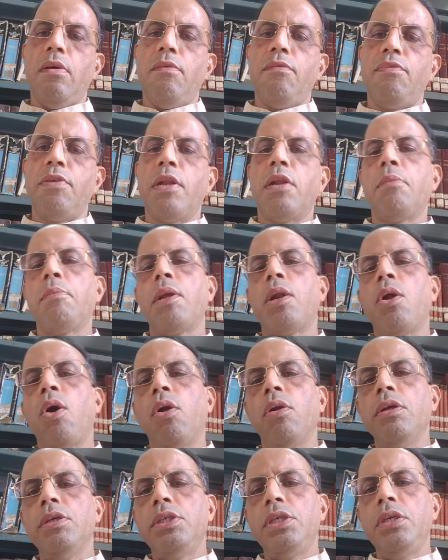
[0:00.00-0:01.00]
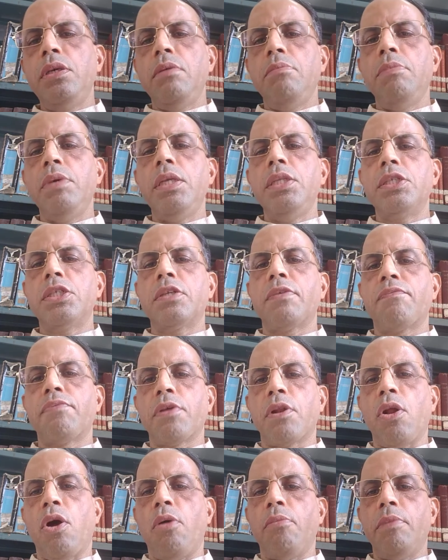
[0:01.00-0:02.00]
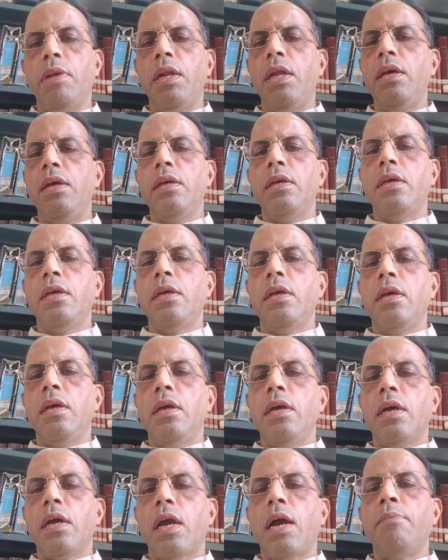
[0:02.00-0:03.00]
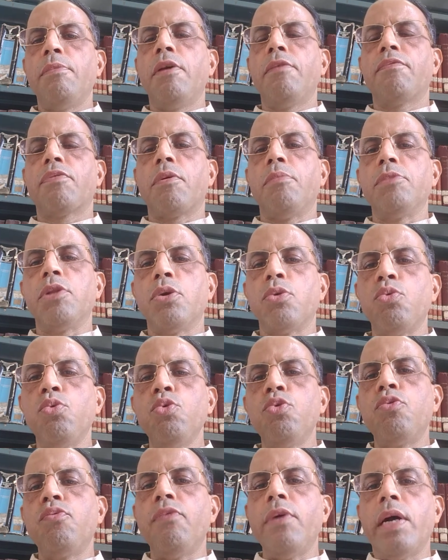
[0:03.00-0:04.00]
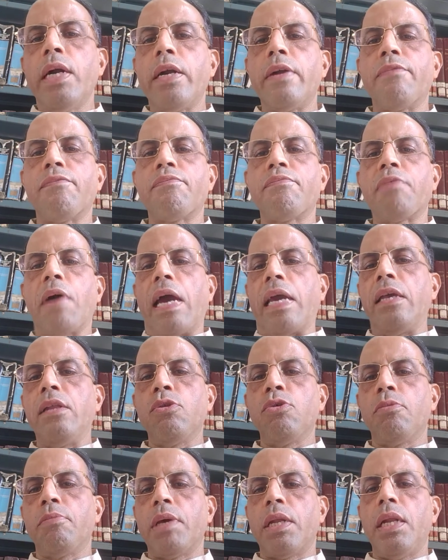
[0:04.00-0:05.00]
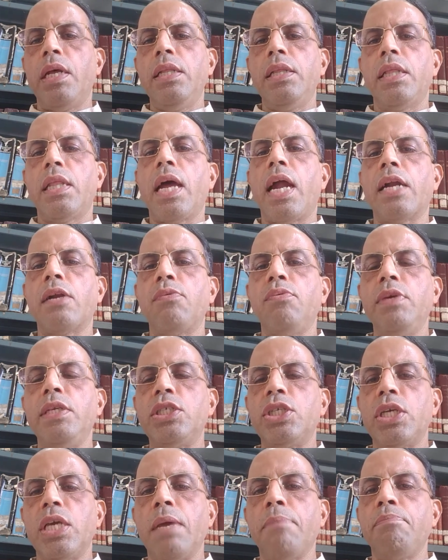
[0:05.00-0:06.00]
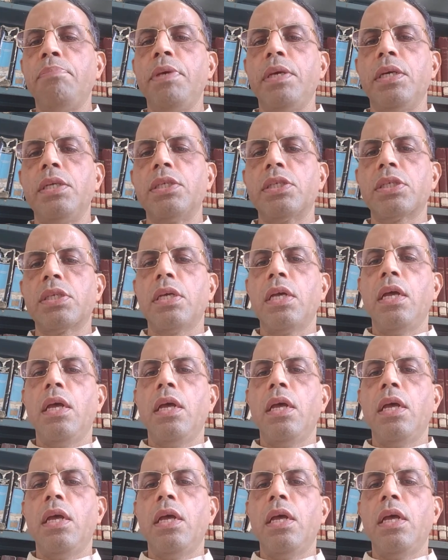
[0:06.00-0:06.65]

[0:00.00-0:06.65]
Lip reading: Phenomenology means phenomena, coming from the root word phenomena, that which appears.